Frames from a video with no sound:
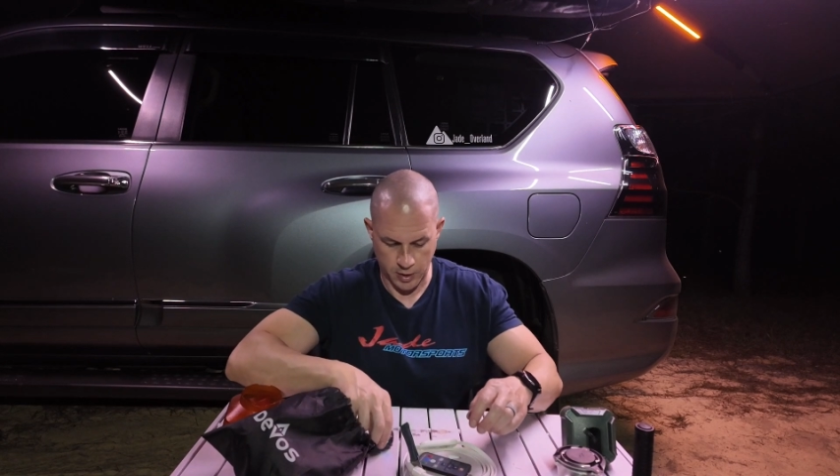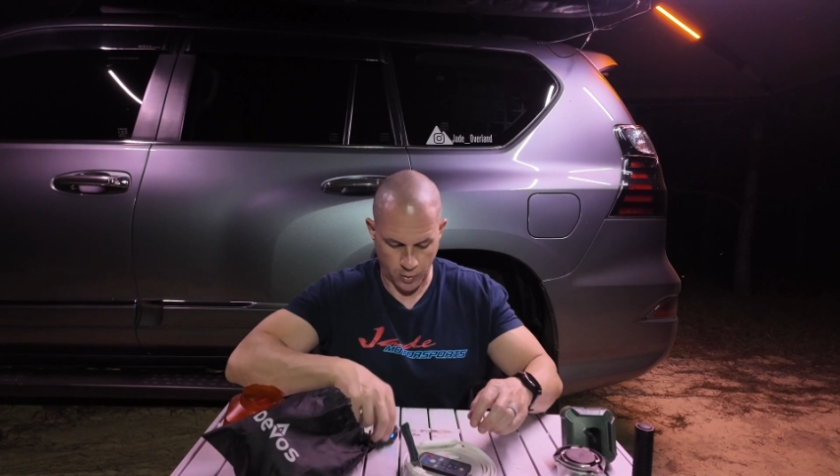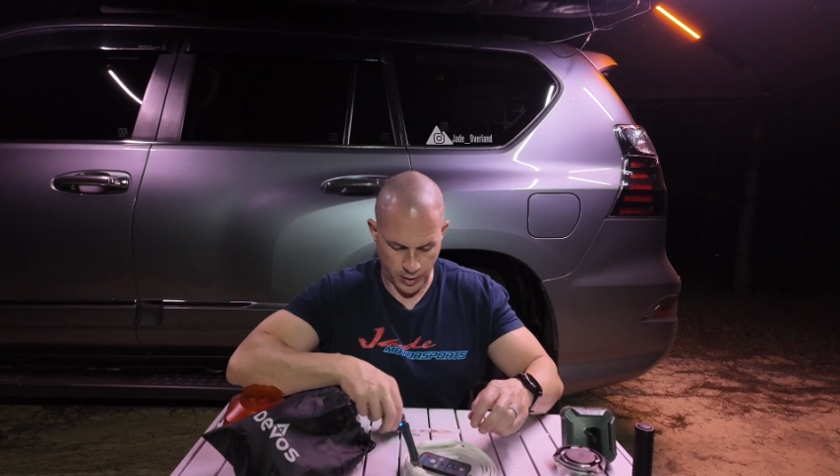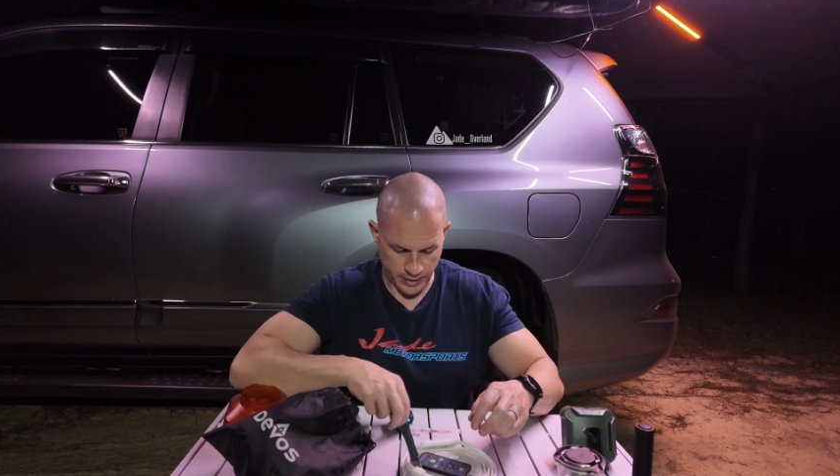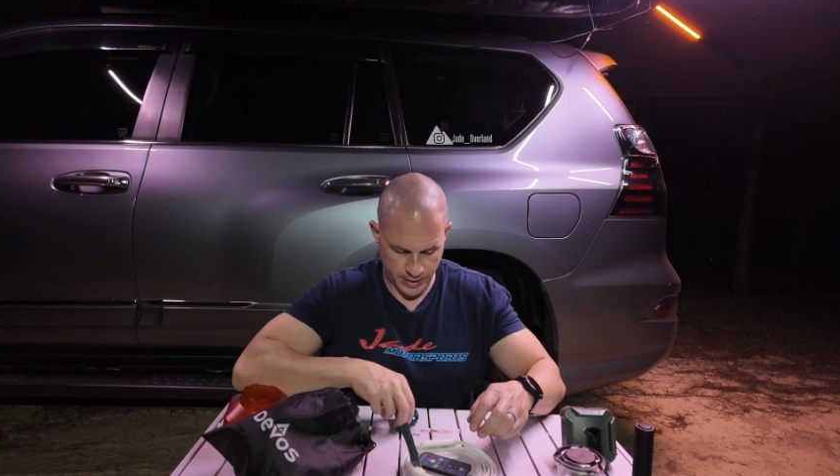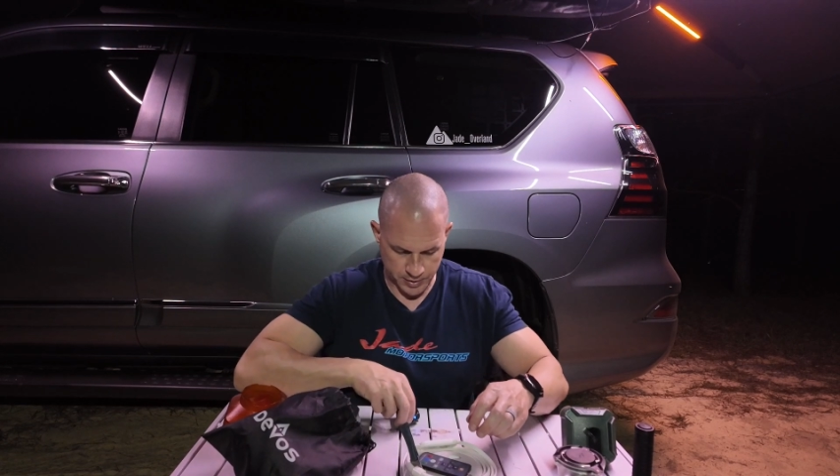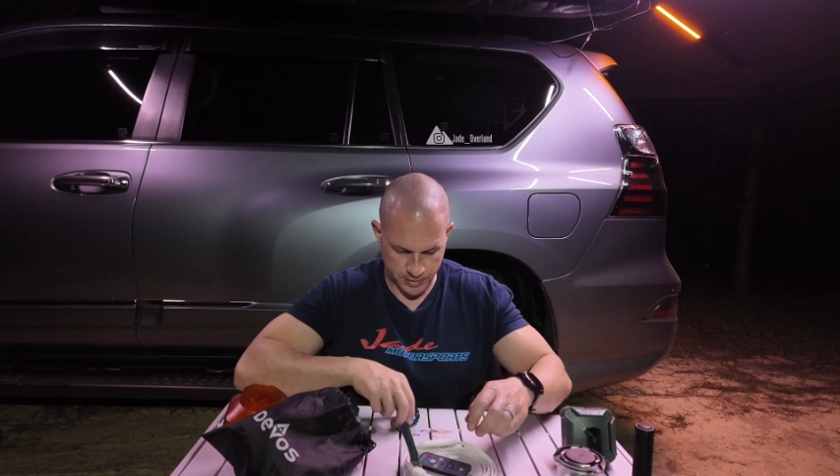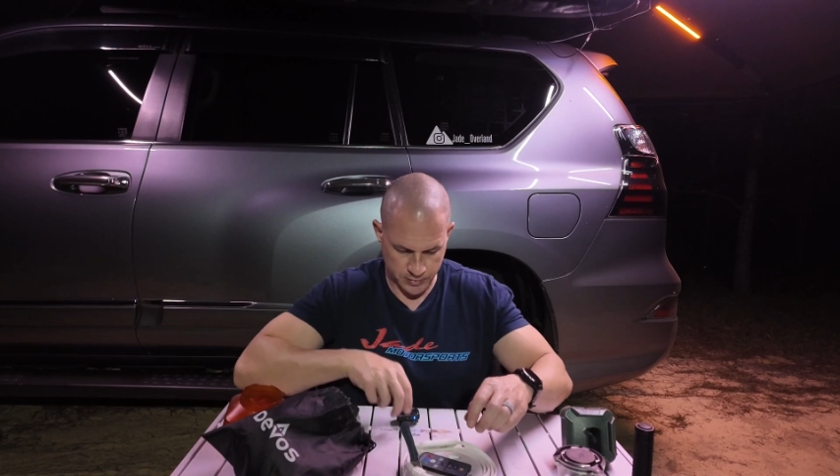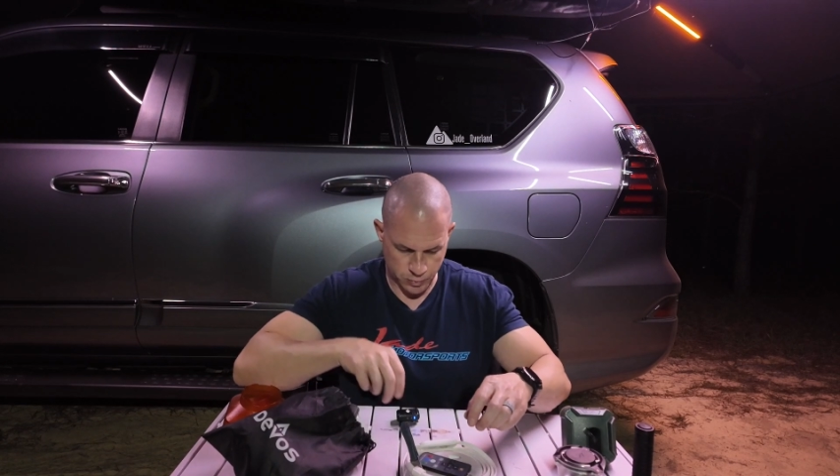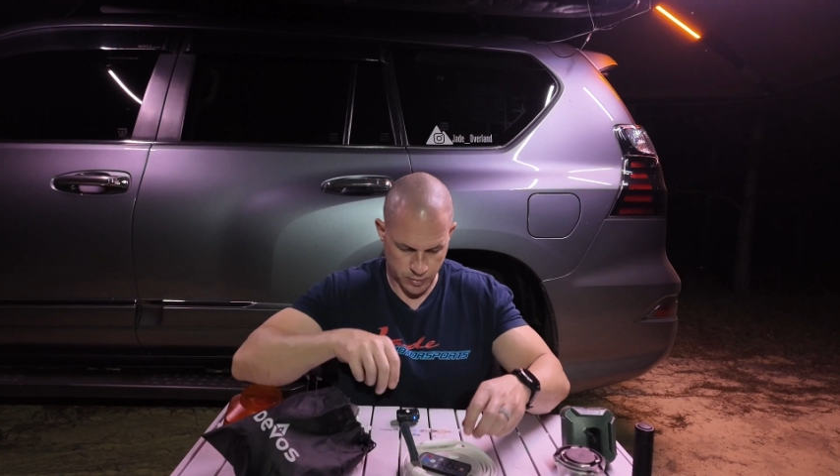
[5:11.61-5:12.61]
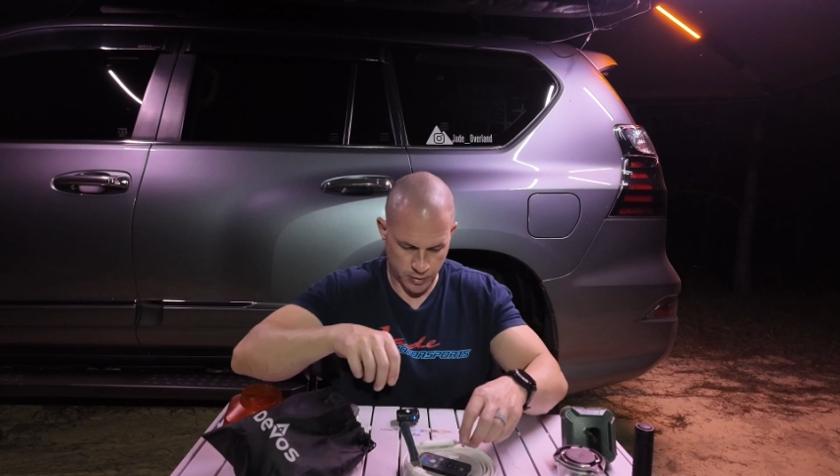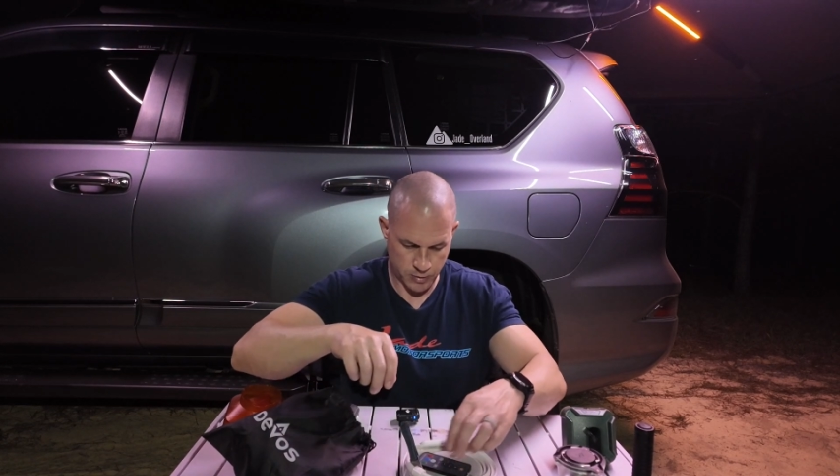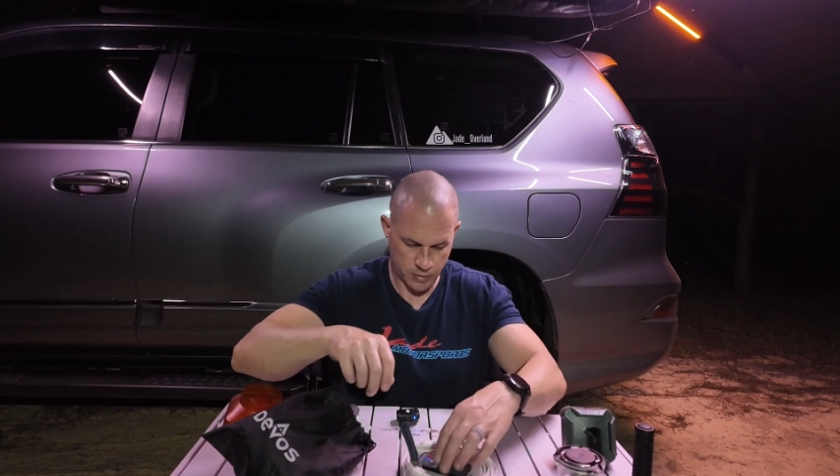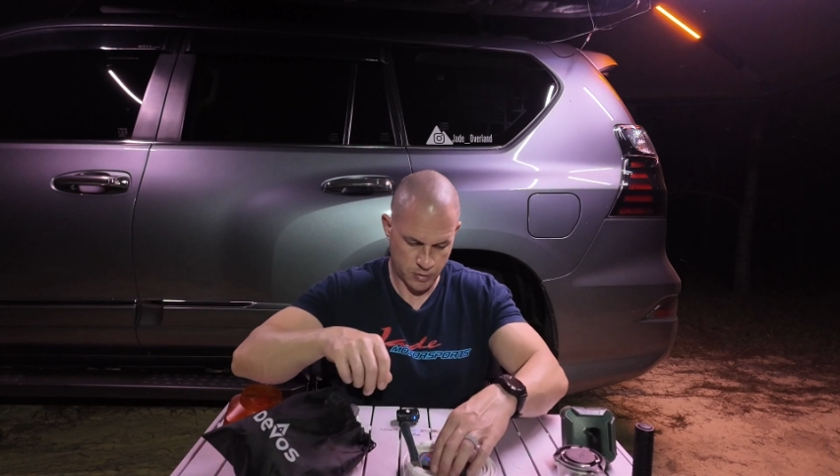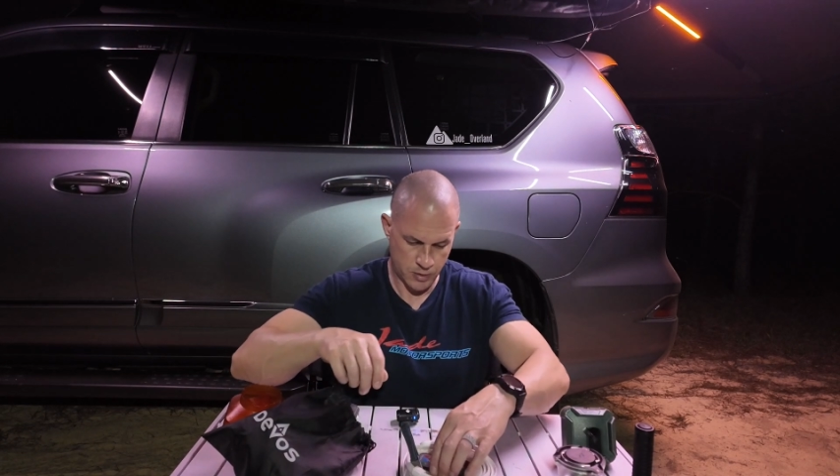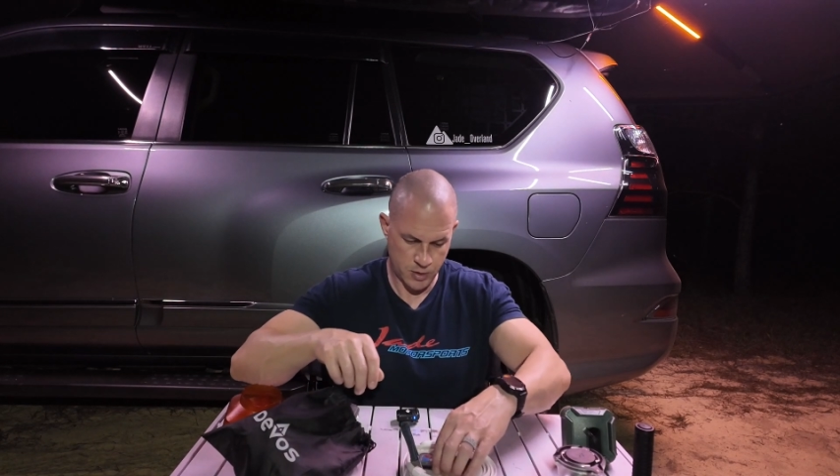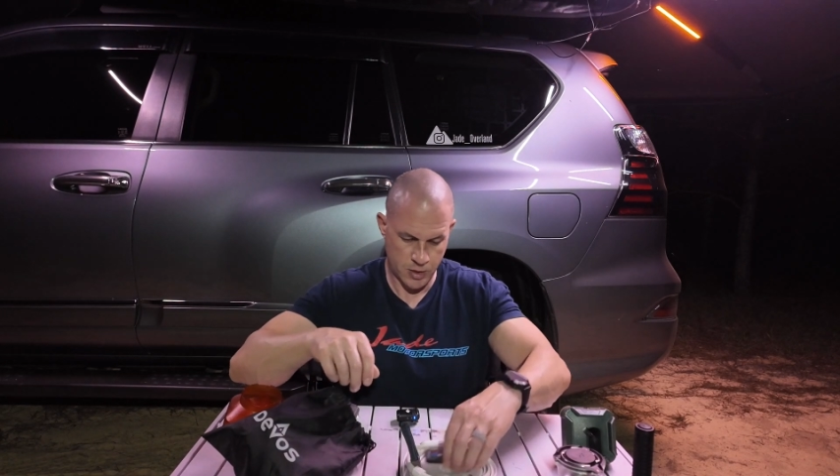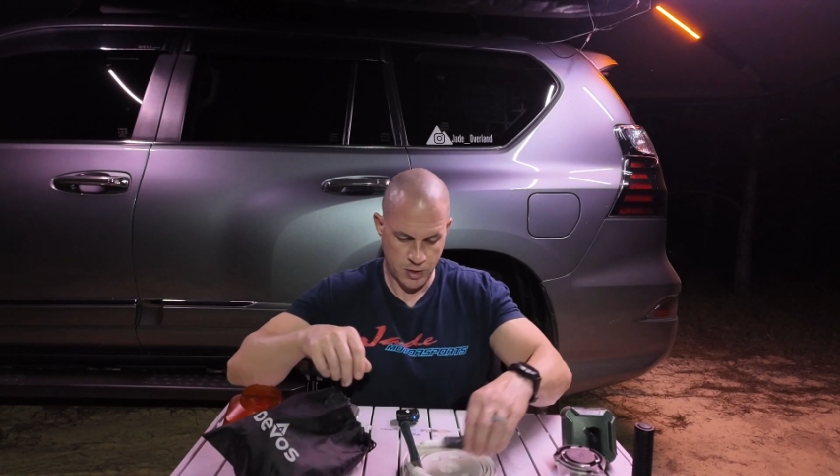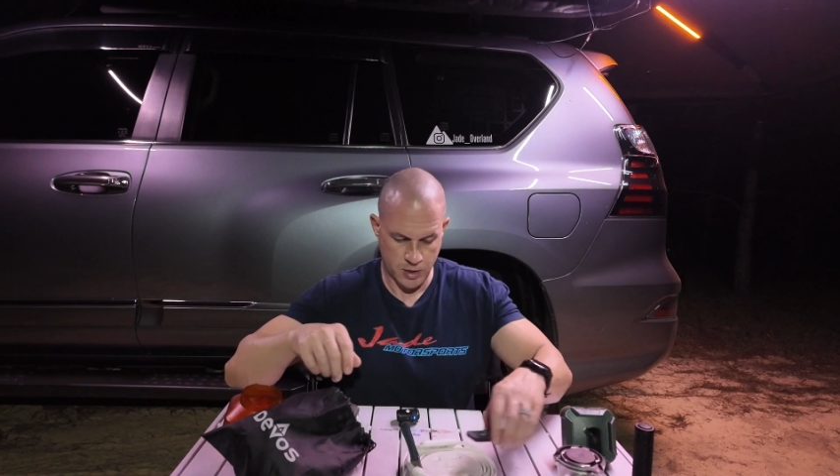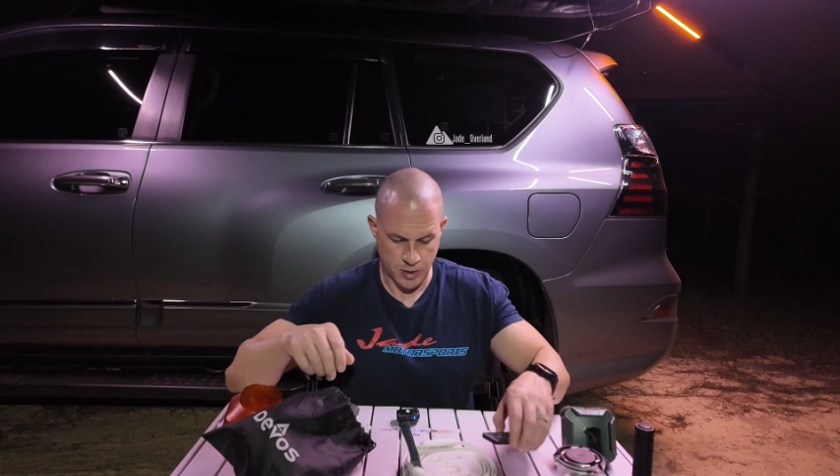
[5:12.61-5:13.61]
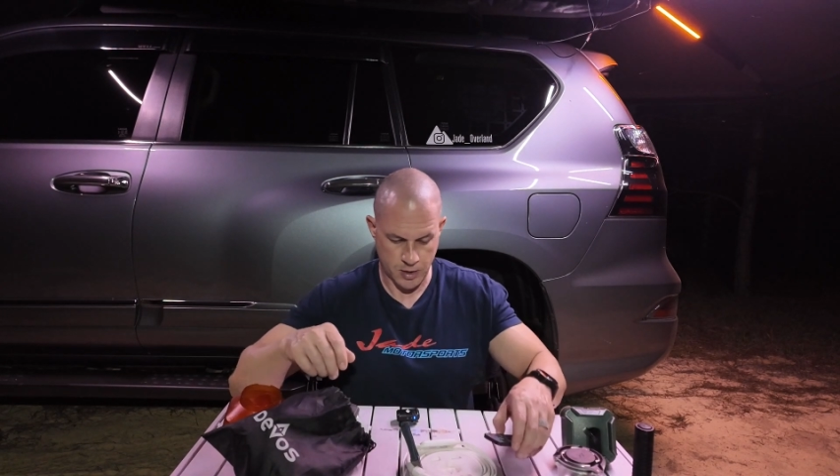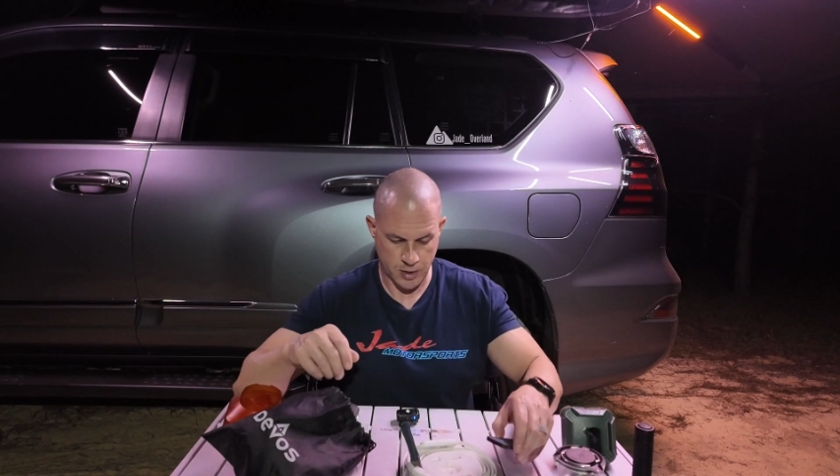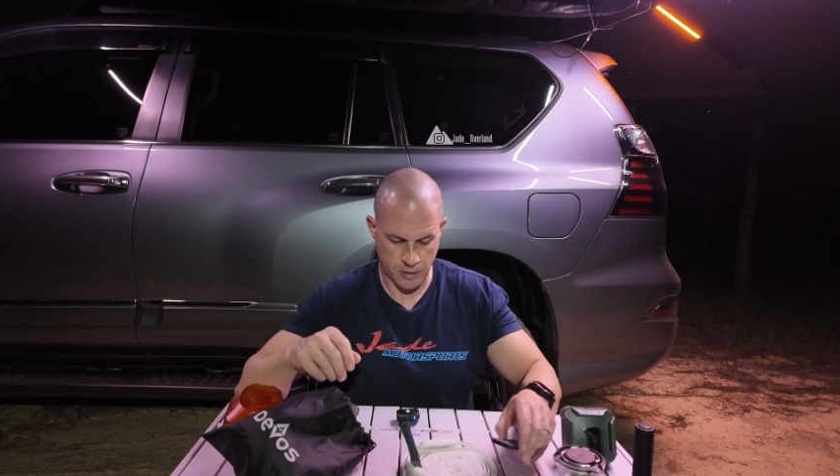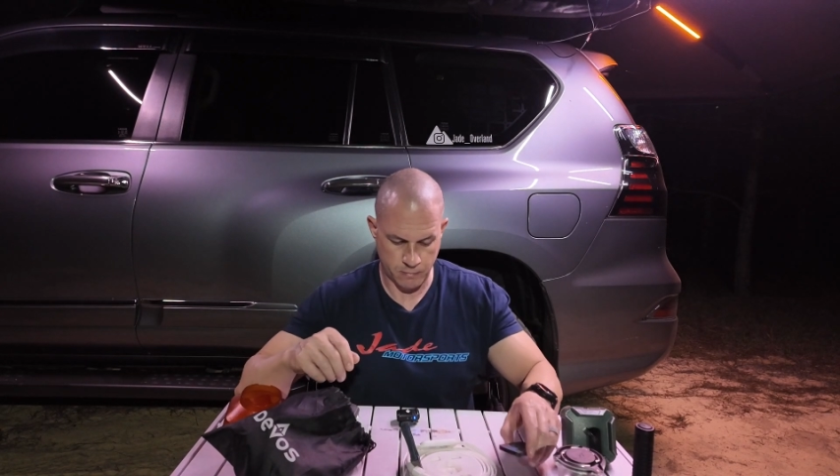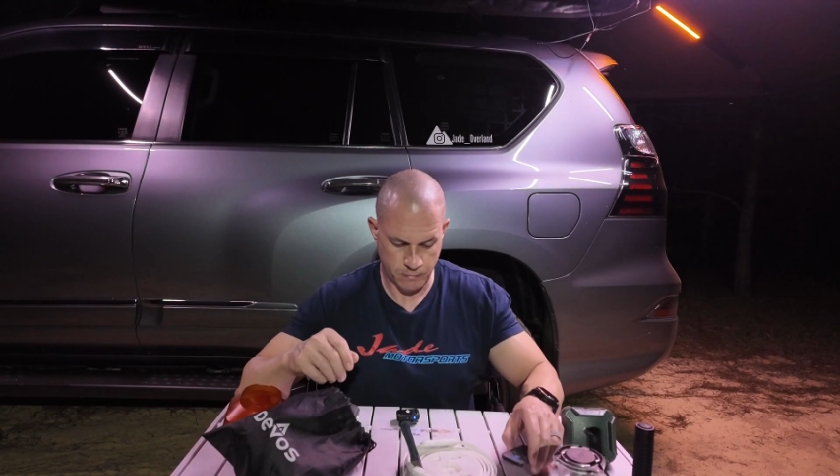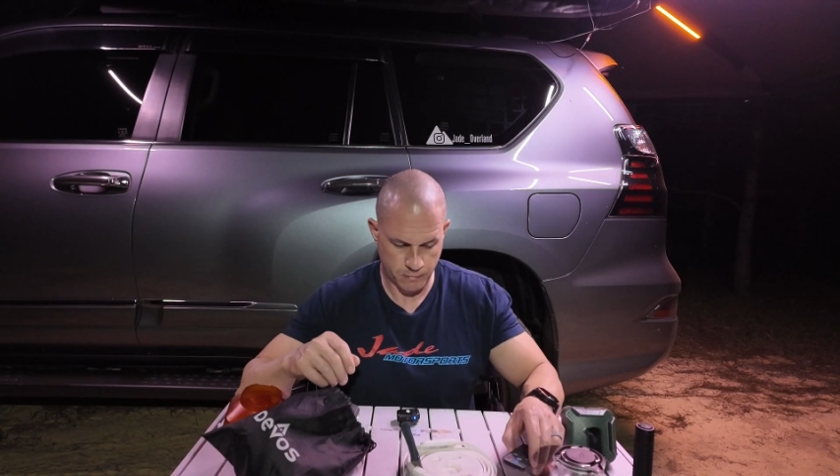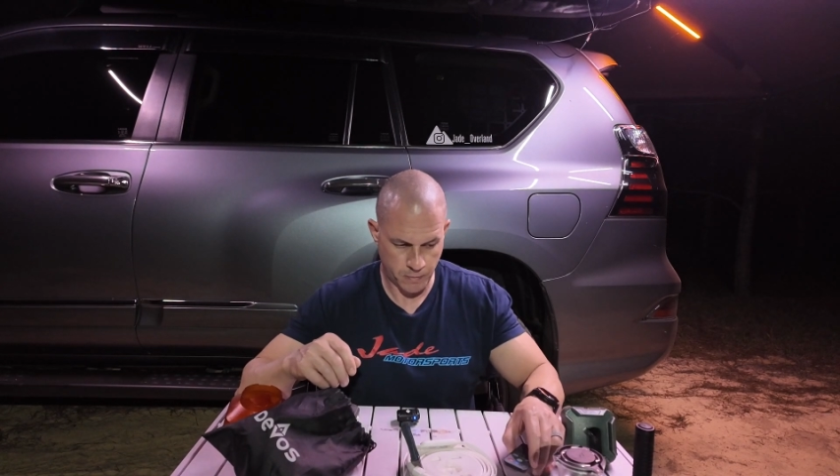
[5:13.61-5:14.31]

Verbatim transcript: Now I got this one um,